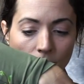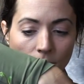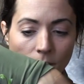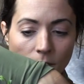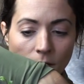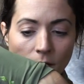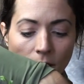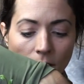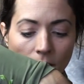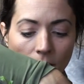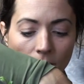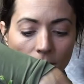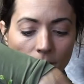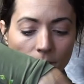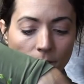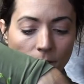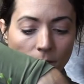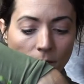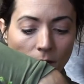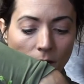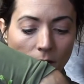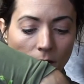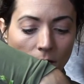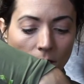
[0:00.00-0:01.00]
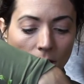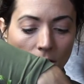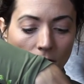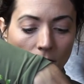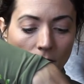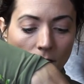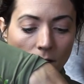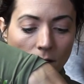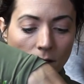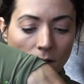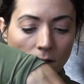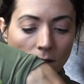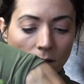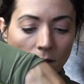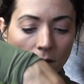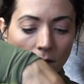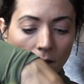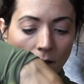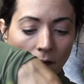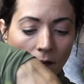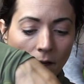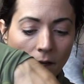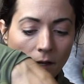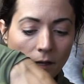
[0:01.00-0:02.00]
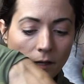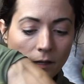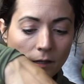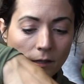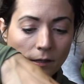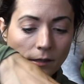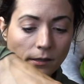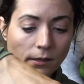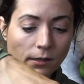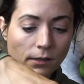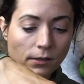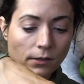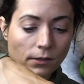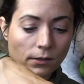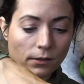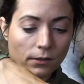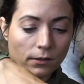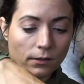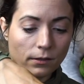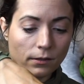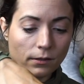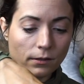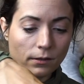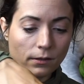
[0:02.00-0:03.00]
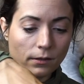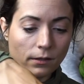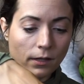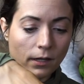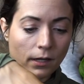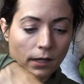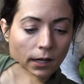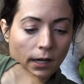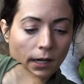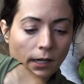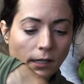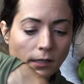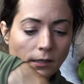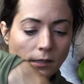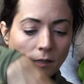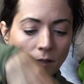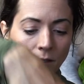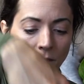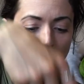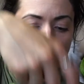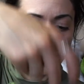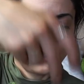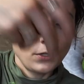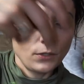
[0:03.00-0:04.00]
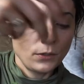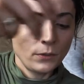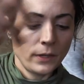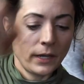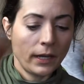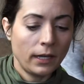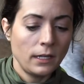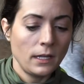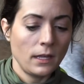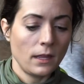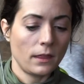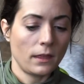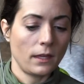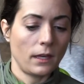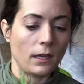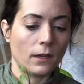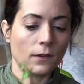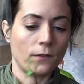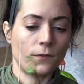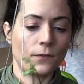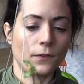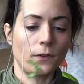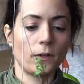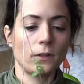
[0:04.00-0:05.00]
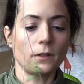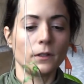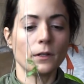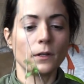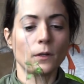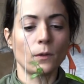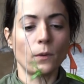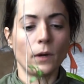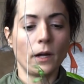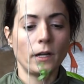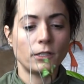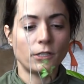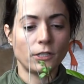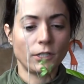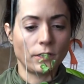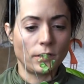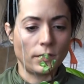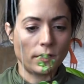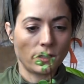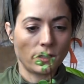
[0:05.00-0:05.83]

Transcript: yeah. It kind of didn't do anything for a little while. I should